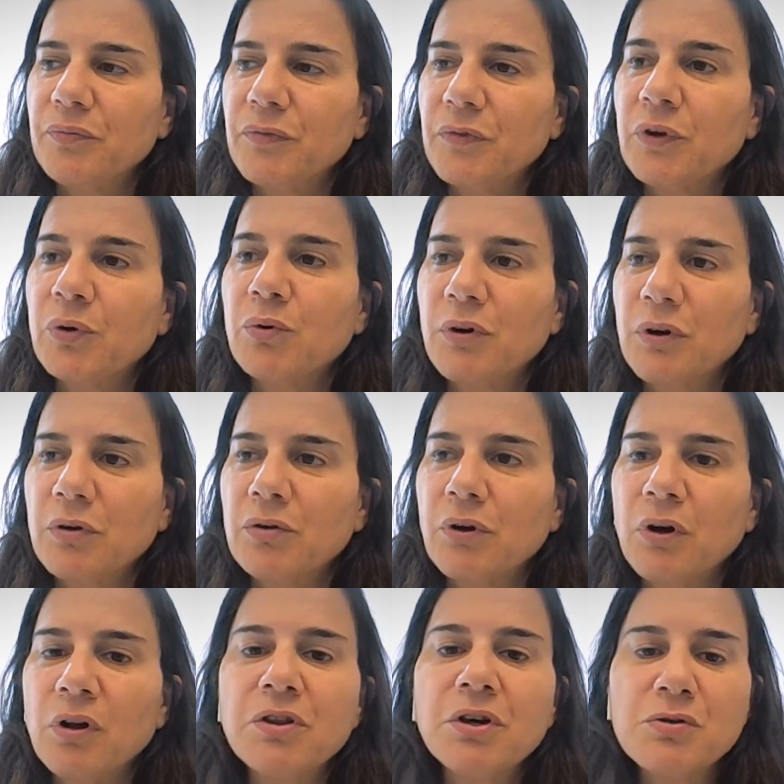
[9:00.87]
there were
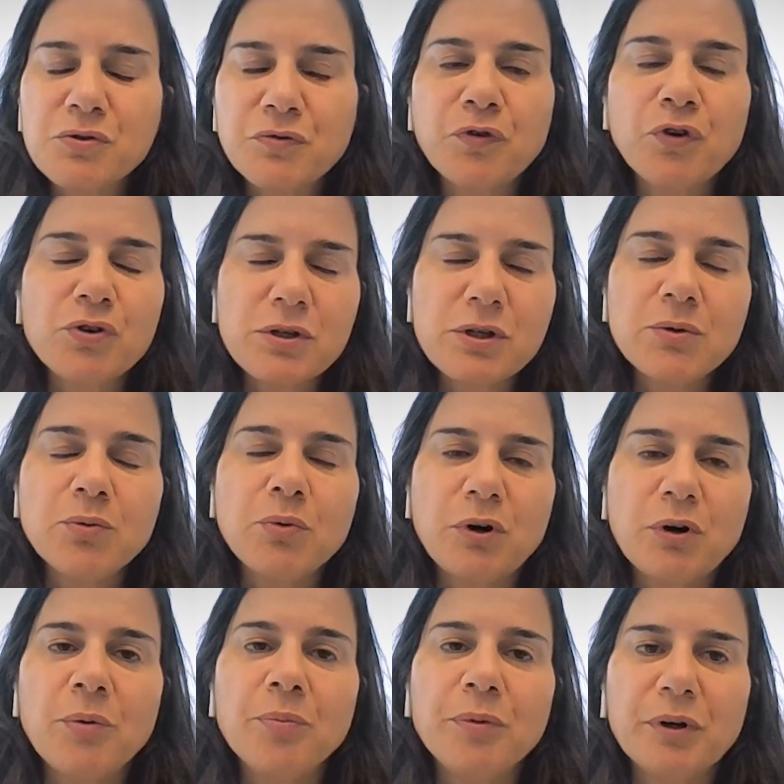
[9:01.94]
all those fronts were
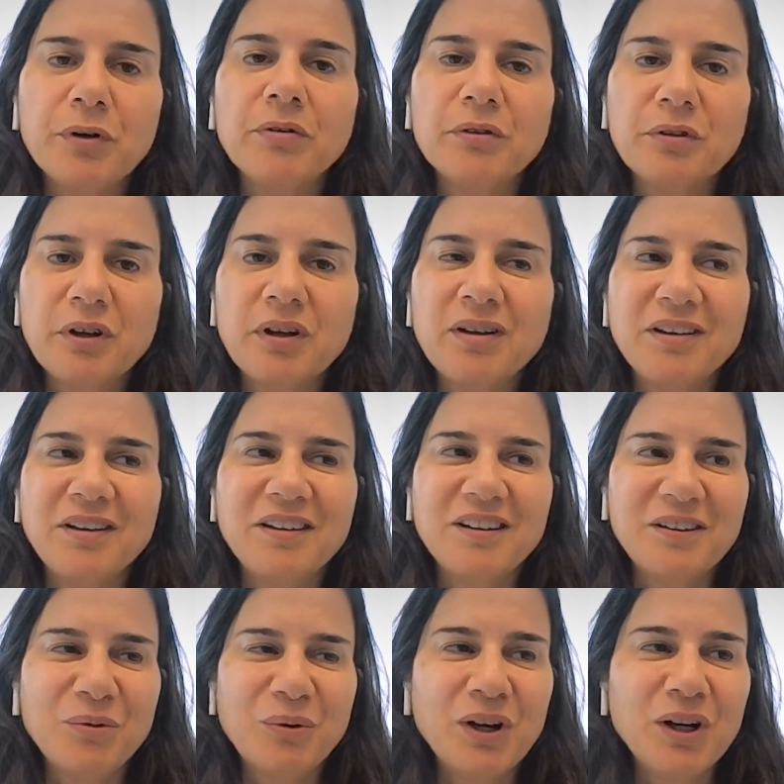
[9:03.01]
open.
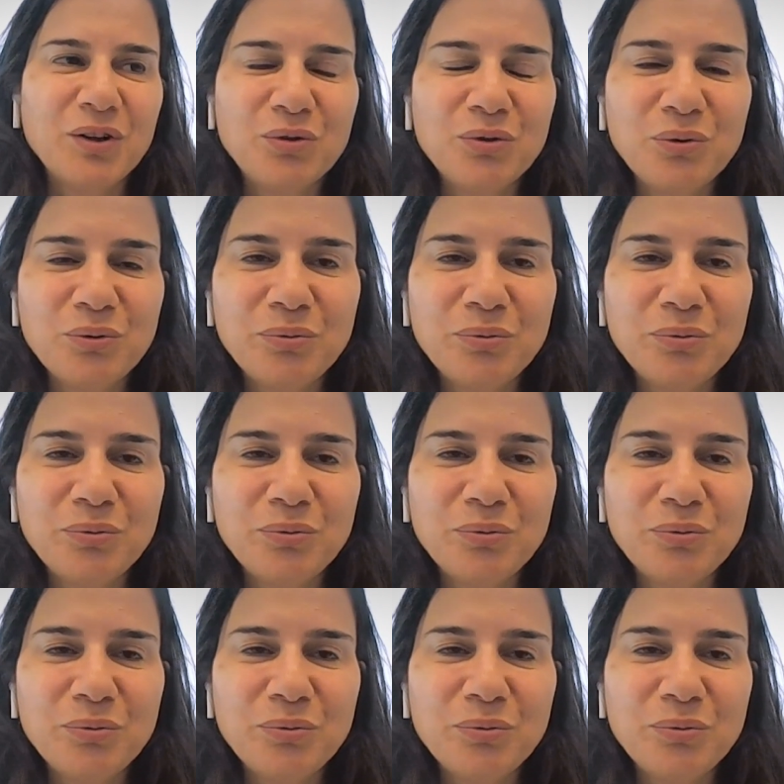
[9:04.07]
We had to